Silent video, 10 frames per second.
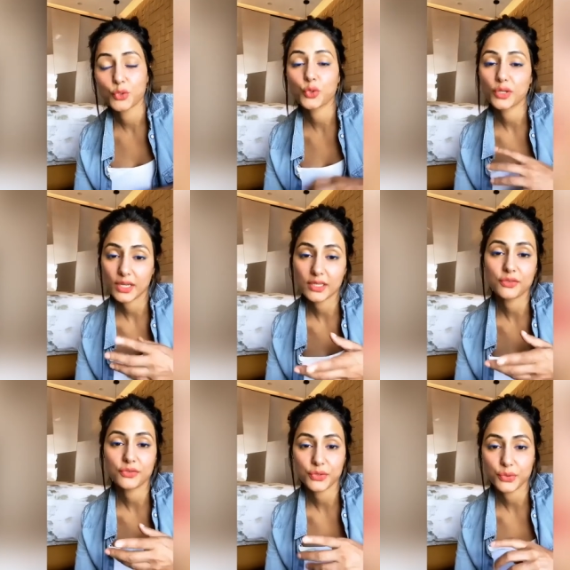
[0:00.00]
So don't get
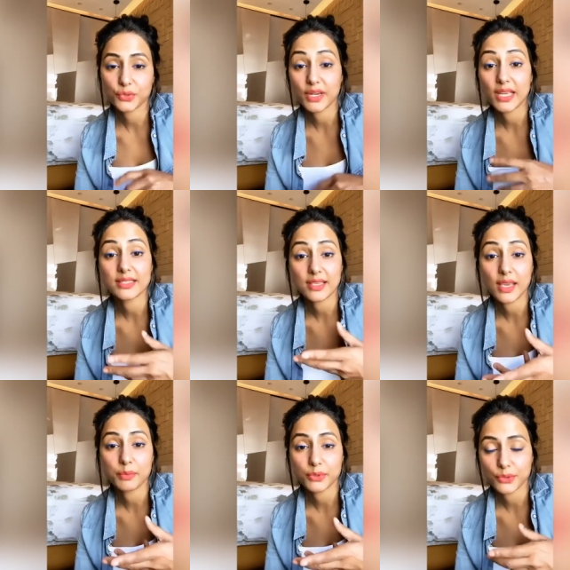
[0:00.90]
confused when I
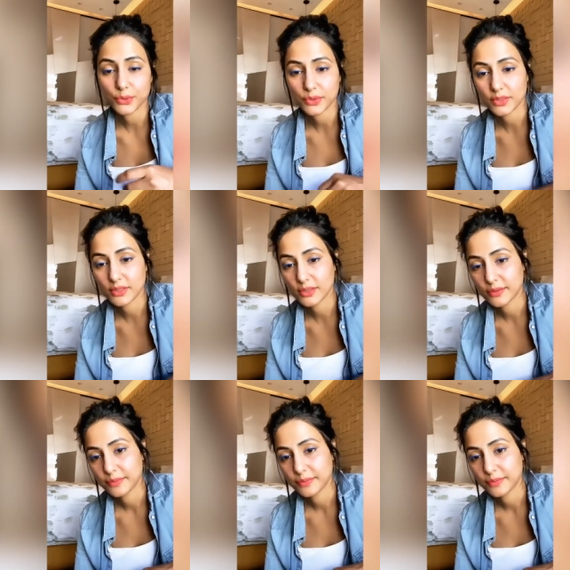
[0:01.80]
say episodes.